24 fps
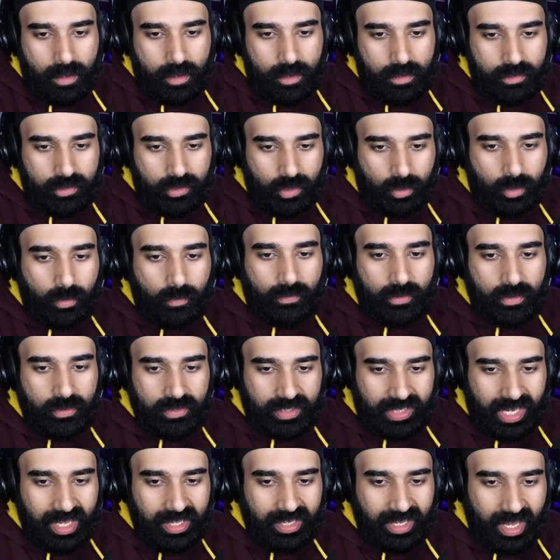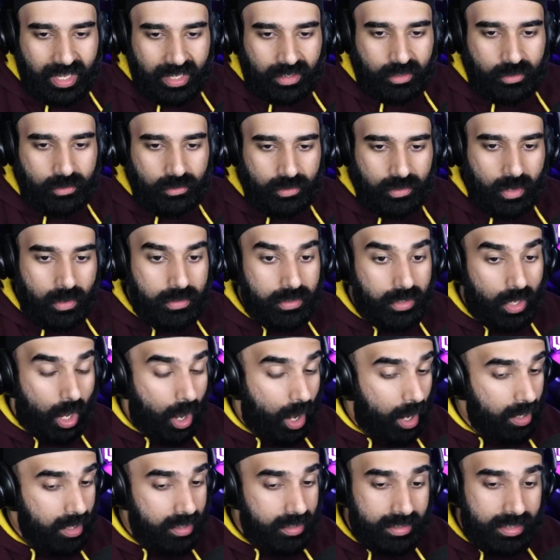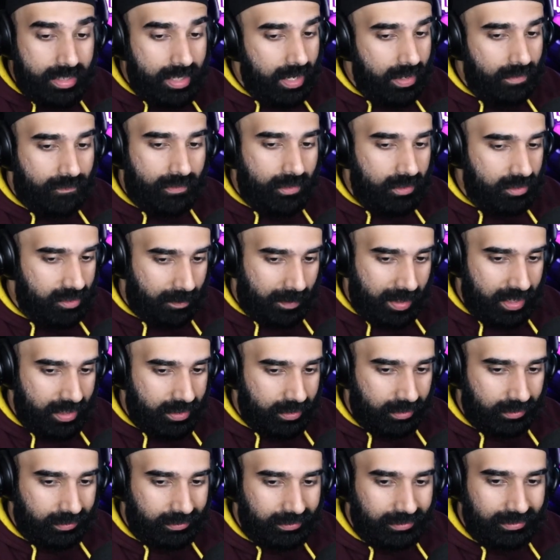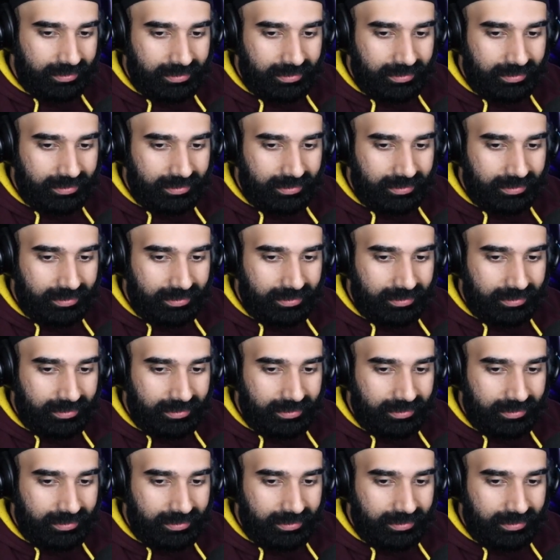So cool for you and Sky to get kudos. Honestly, it feels amazing.